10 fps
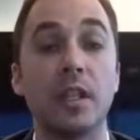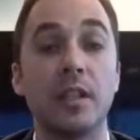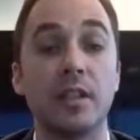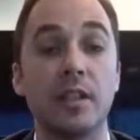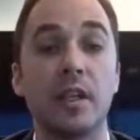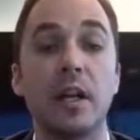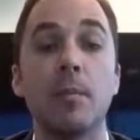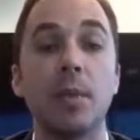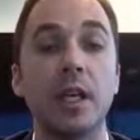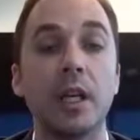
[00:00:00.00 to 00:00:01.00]
is as a
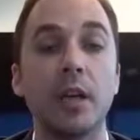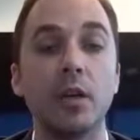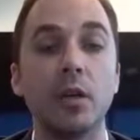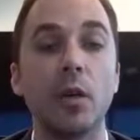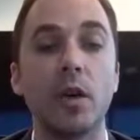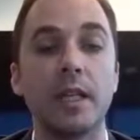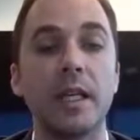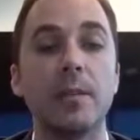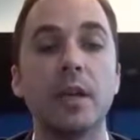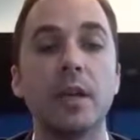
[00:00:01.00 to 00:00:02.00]
company and who our
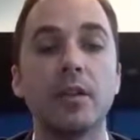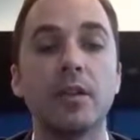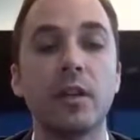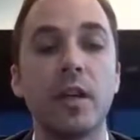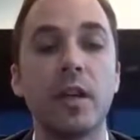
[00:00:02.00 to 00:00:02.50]
team is.